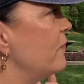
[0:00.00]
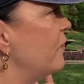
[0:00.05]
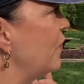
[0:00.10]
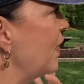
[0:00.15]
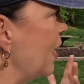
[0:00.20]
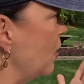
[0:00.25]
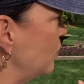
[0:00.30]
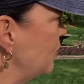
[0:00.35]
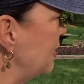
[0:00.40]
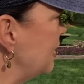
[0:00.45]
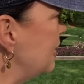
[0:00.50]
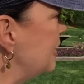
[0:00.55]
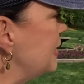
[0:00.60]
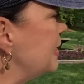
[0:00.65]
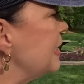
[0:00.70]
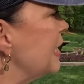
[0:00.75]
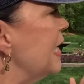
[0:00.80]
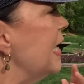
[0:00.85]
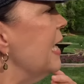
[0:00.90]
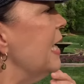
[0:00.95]

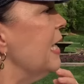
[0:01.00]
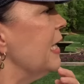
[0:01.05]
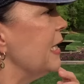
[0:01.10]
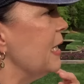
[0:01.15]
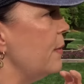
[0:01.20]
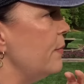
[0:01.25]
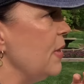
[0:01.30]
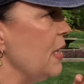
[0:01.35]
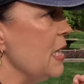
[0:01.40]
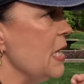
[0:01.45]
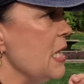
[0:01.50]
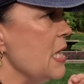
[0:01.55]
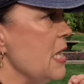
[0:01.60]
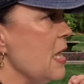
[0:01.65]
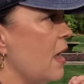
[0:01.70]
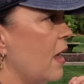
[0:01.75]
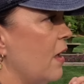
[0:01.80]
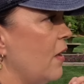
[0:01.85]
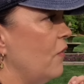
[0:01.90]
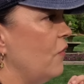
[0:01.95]
fountains can be
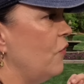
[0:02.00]
uh,